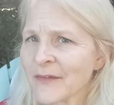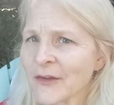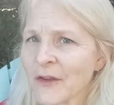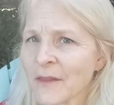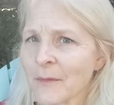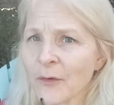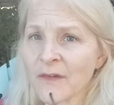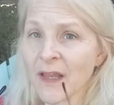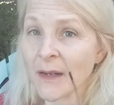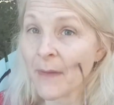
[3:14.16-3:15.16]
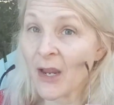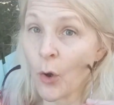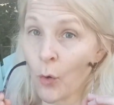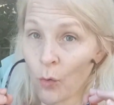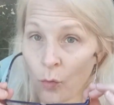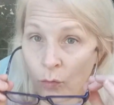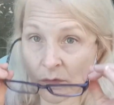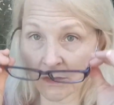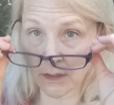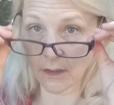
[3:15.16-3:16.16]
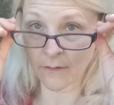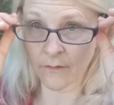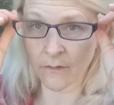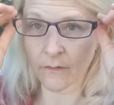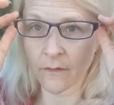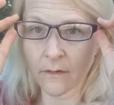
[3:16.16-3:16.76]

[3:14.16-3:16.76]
ones look the most like my old glasses.